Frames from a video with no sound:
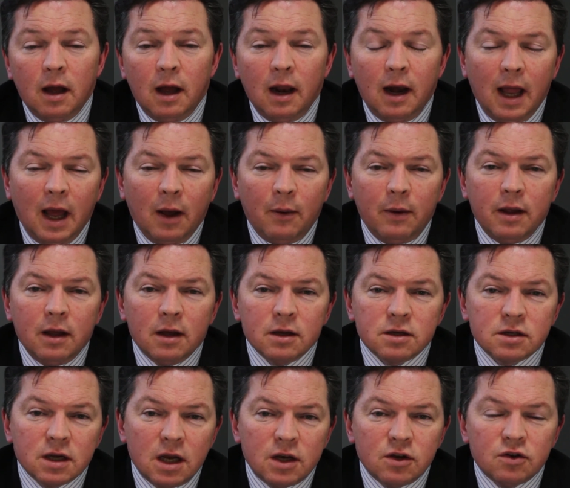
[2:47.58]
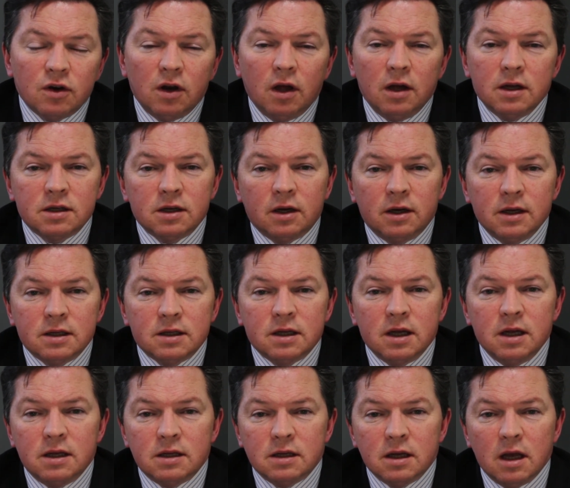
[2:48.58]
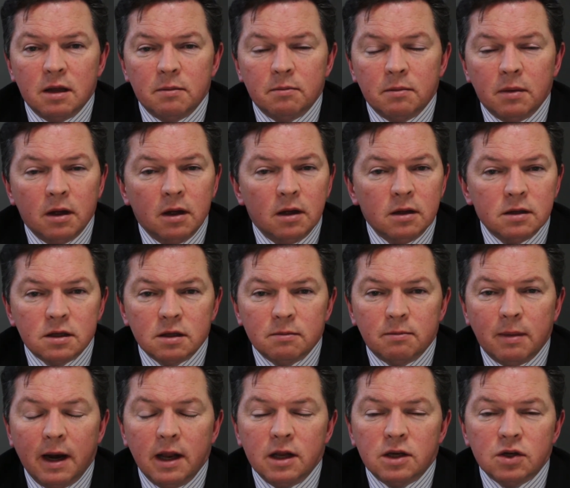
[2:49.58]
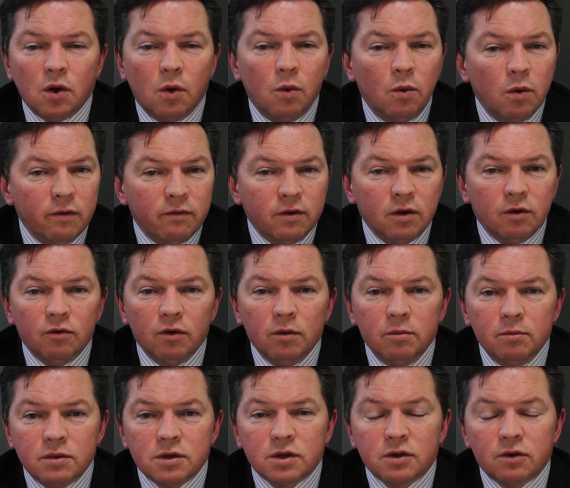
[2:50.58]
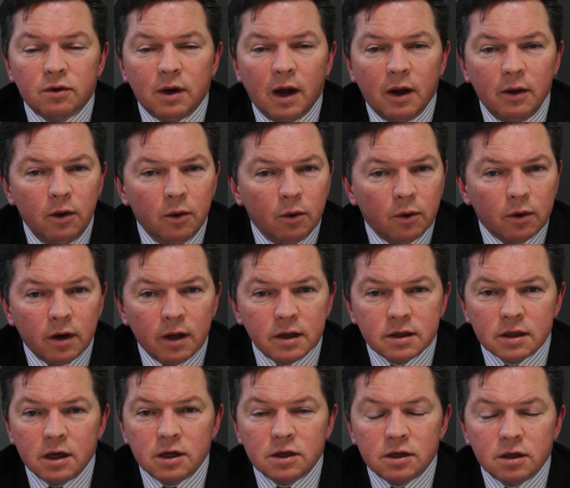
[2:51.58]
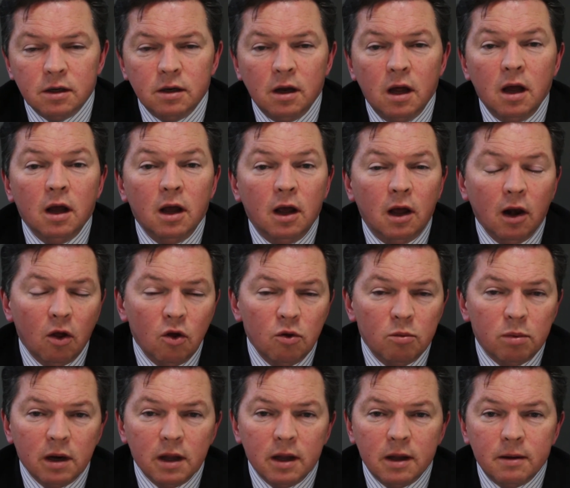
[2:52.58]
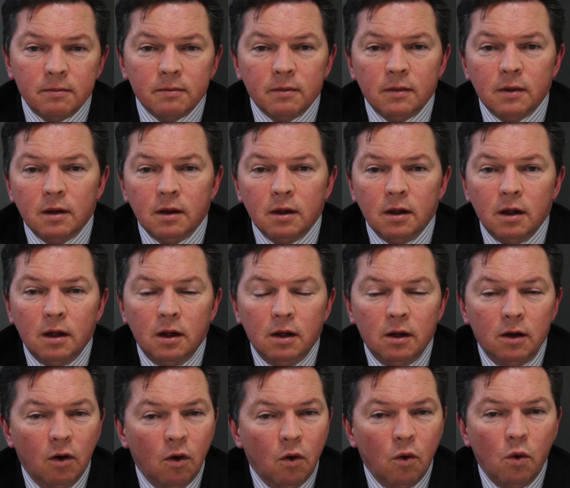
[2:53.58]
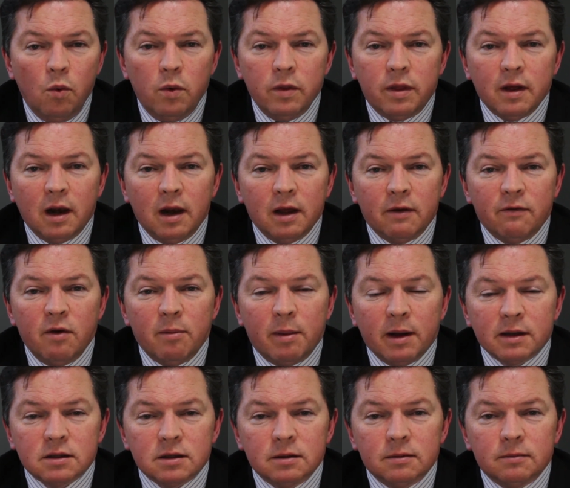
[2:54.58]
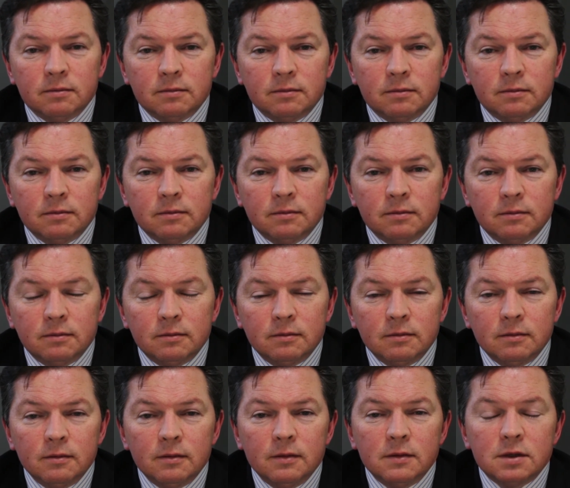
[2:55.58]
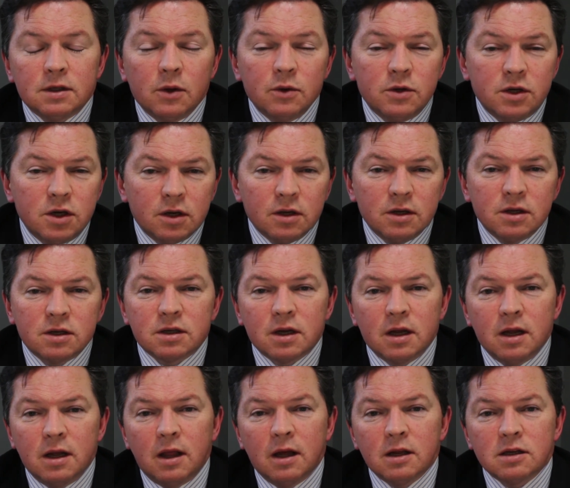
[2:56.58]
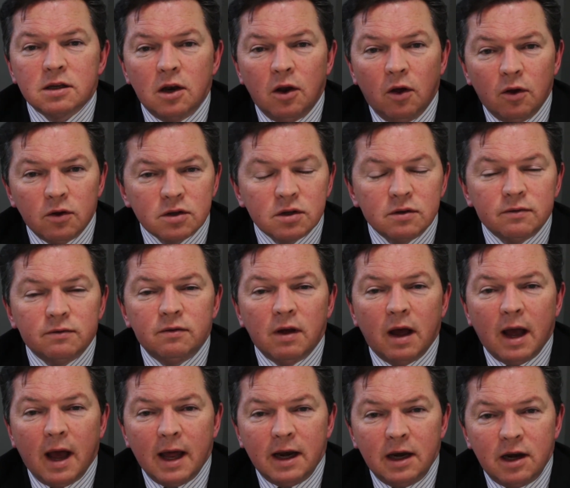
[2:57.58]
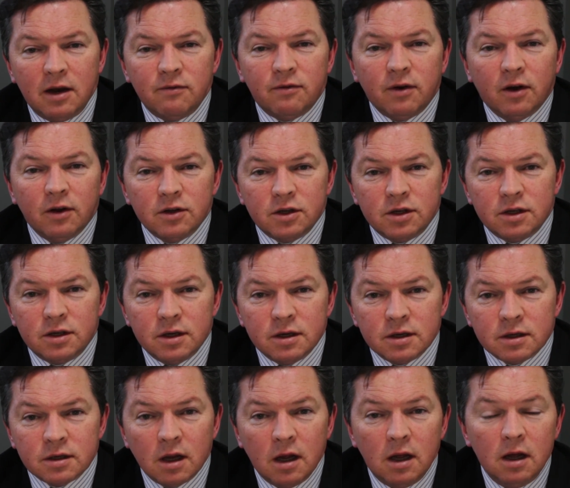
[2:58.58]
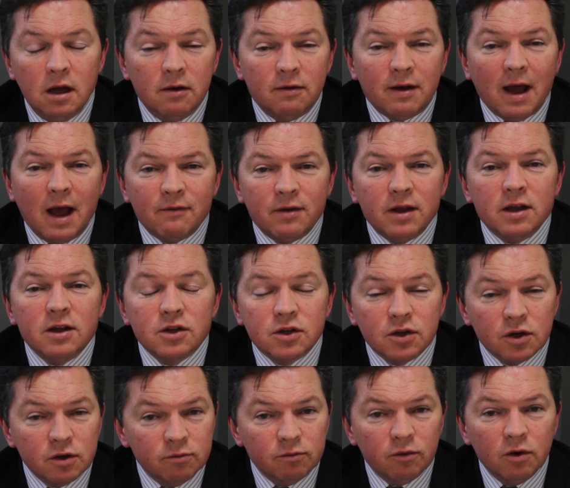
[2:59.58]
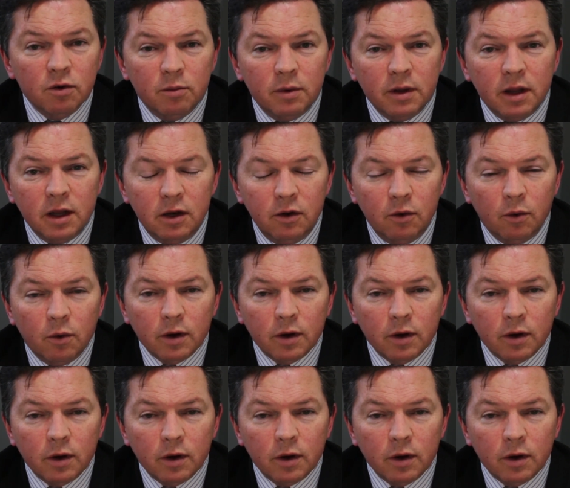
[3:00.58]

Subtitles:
allowing a centralised IT team to manage all of your rooms throughout your organisation globally, all with the click of a button. So as you can see, there's lots of added advantages of having a Zoom room within your